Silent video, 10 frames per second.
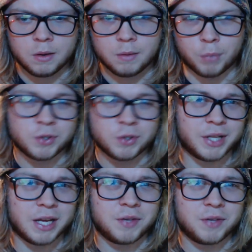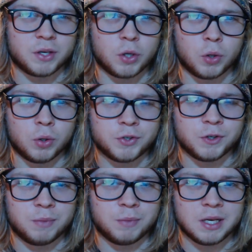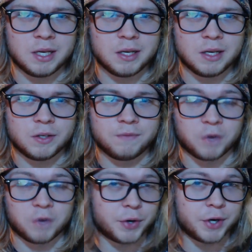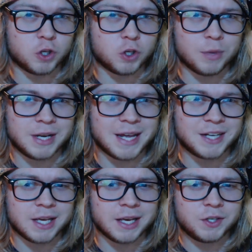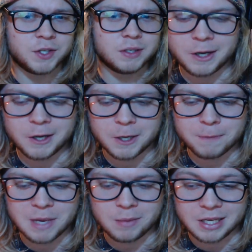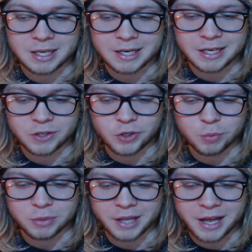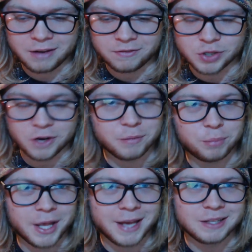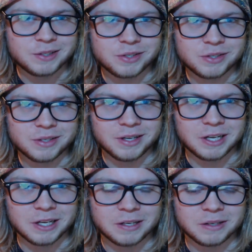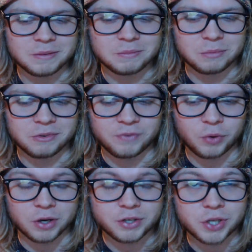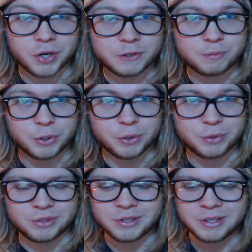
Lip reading: Personally, I think the goal should be furthering human education, maybe getting human life to other planets before our sun explodes,